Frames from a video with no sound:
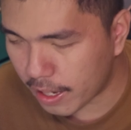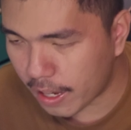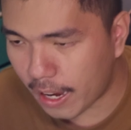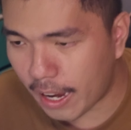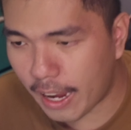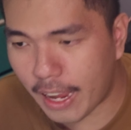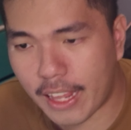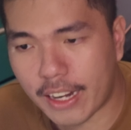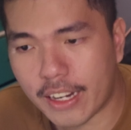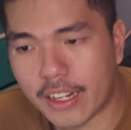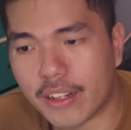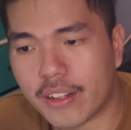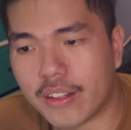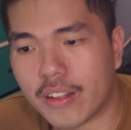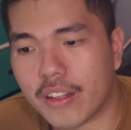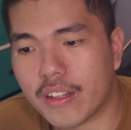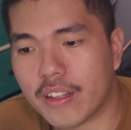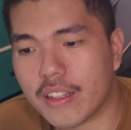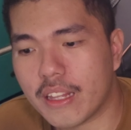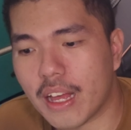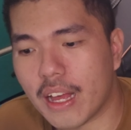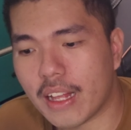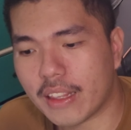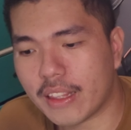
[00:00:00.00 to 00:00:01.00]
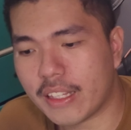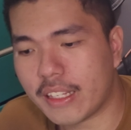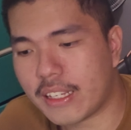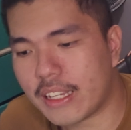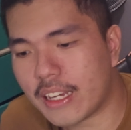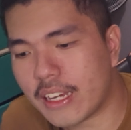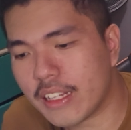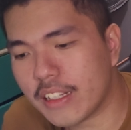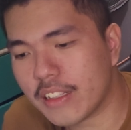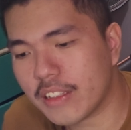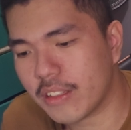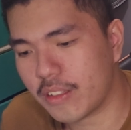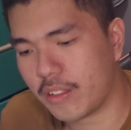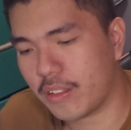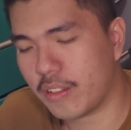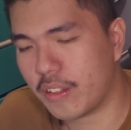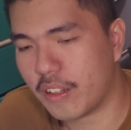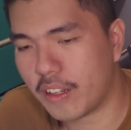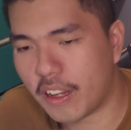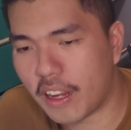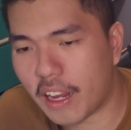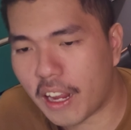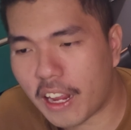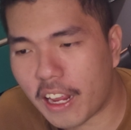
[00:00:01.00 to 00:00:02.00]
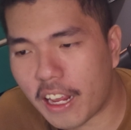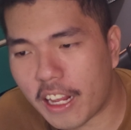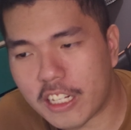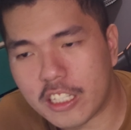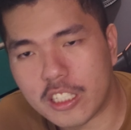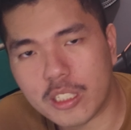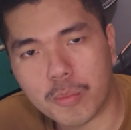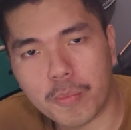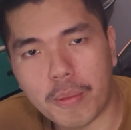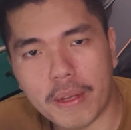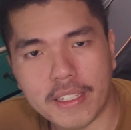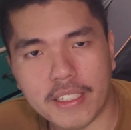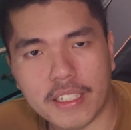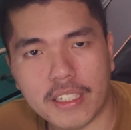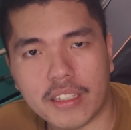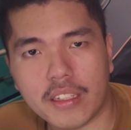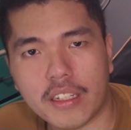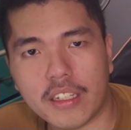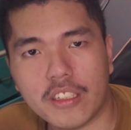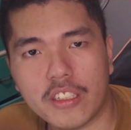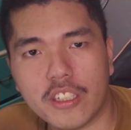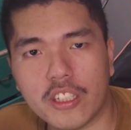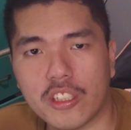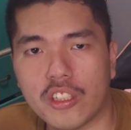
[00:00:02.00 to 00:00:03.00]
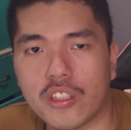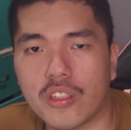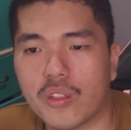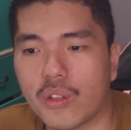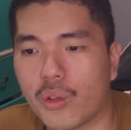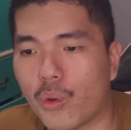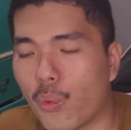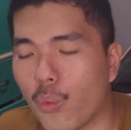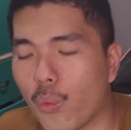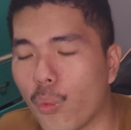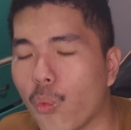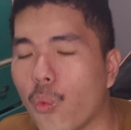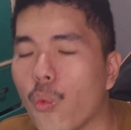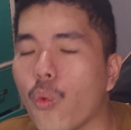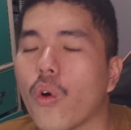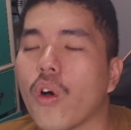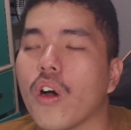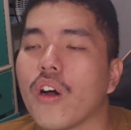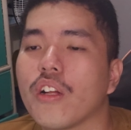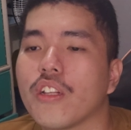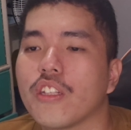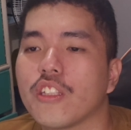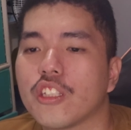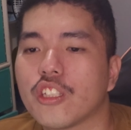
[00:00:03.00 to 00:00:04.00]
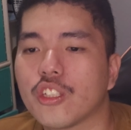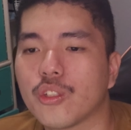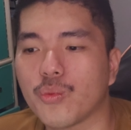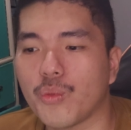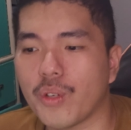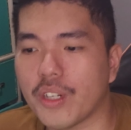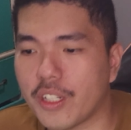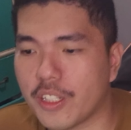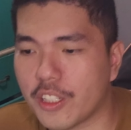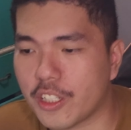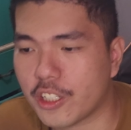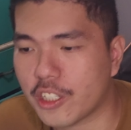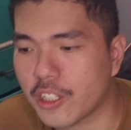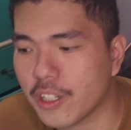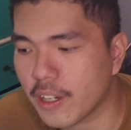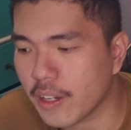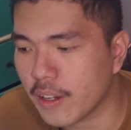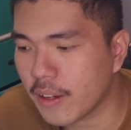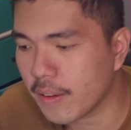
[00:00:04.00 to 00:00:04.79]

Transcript: and at the end, it's basically just one switch.